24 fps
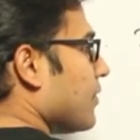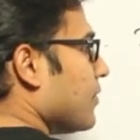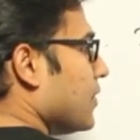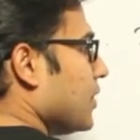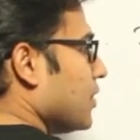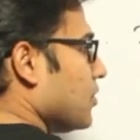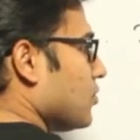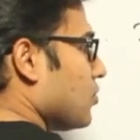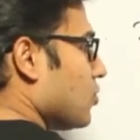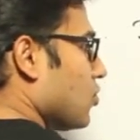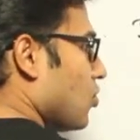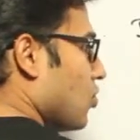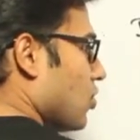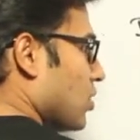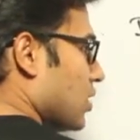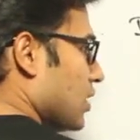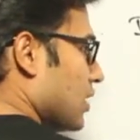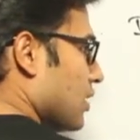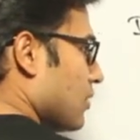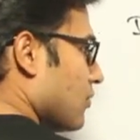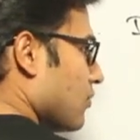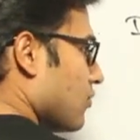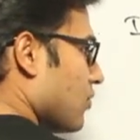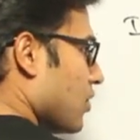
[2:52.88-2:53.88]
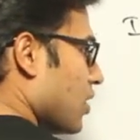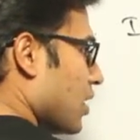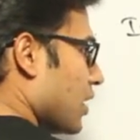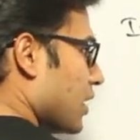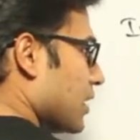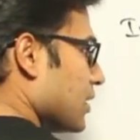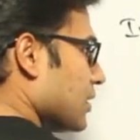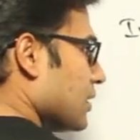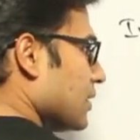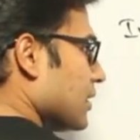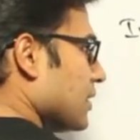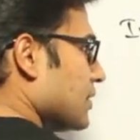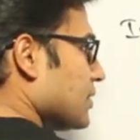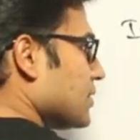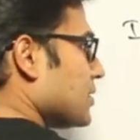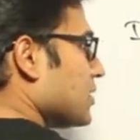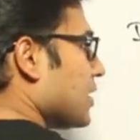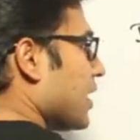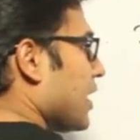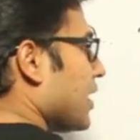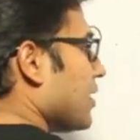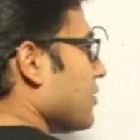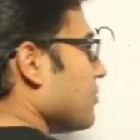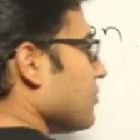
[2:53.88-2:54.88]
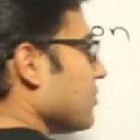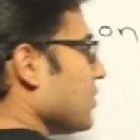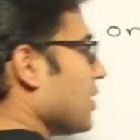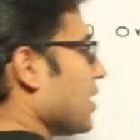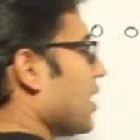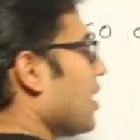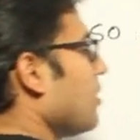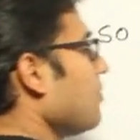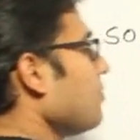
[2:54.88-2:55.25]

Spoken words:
The total work in this time